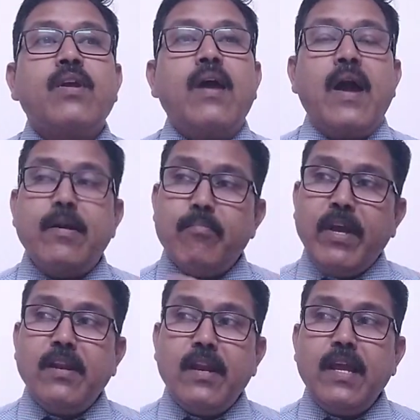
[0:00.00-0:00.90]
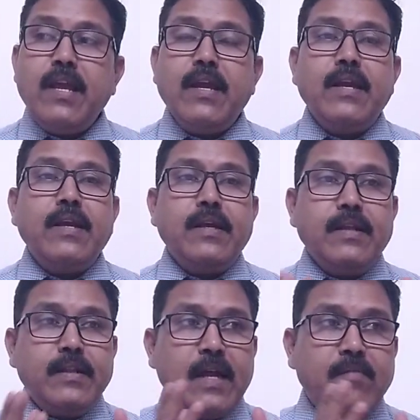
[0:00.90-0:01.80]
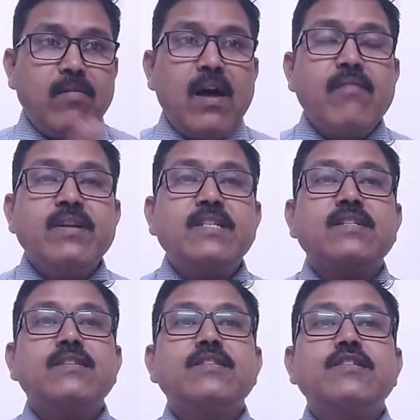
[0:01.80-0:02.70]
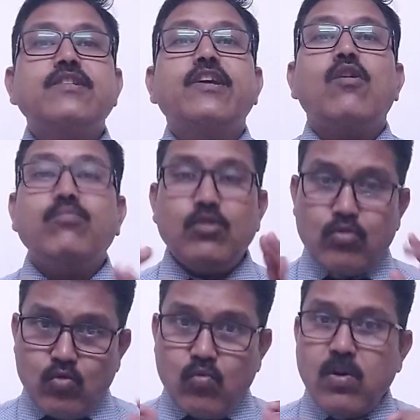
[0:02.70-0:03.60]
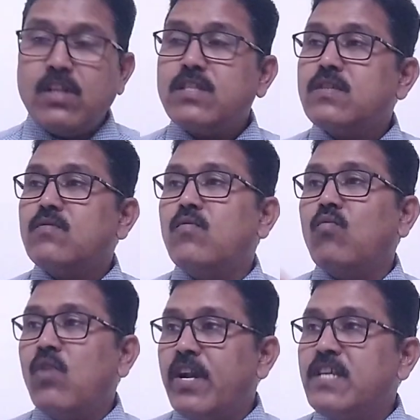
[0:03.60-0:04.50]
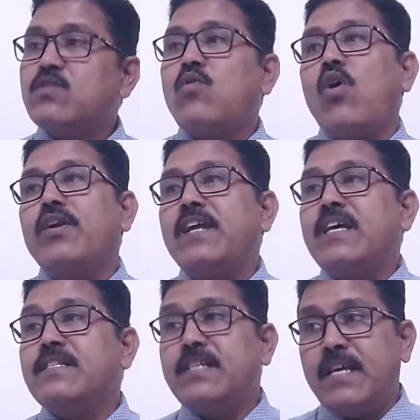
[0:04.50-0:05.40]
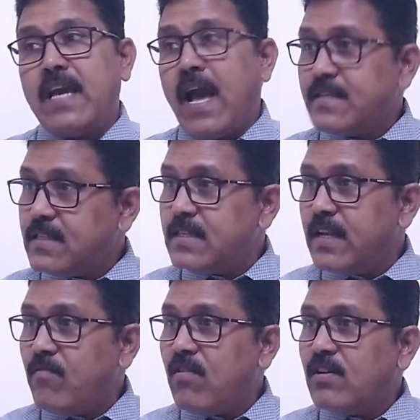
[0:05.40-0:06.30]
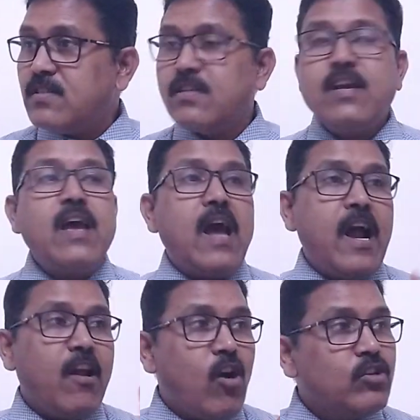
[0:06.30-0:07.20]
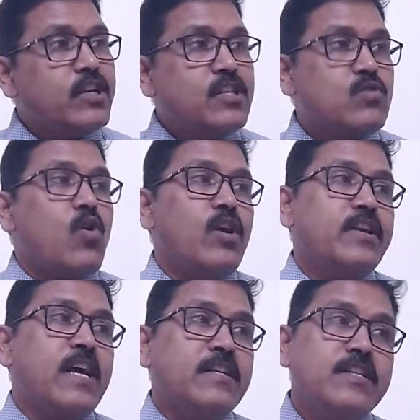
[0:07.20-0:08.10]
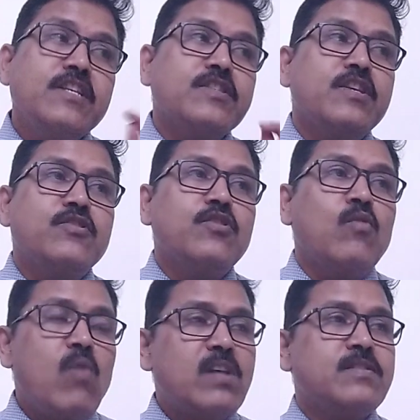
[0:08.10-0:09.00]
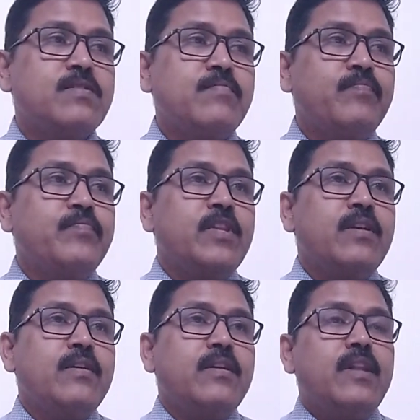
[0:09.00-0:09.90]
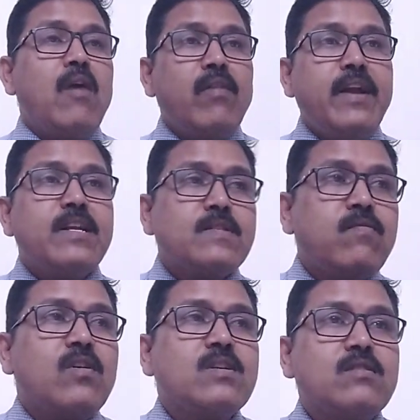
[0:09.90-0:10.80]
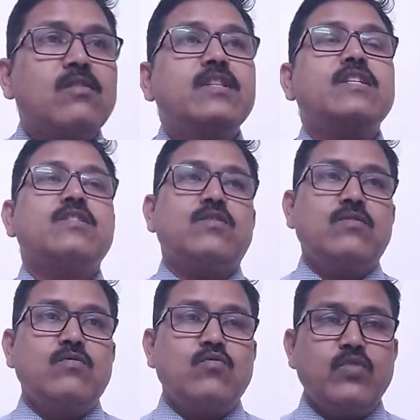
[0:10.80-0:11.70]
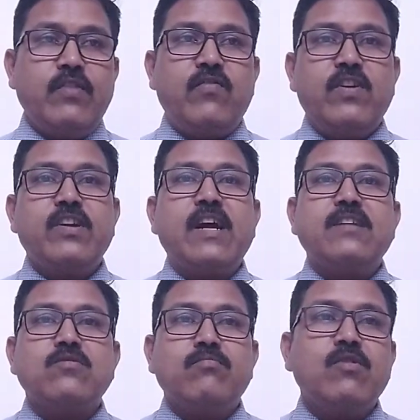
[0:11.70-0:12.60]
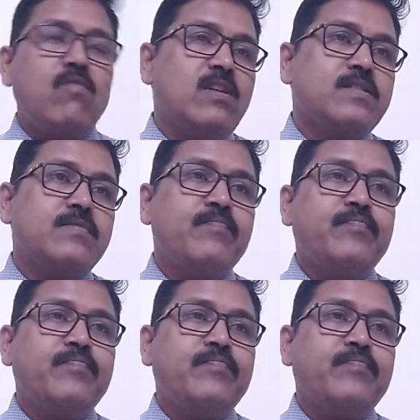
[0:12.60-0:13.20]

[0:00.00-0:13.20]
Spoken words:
and mainly that flower is consisting of the two whorls. One is called as the accessory whorls and other is called as the essential whorls. Now let us focus on these two different kinds of the whorls.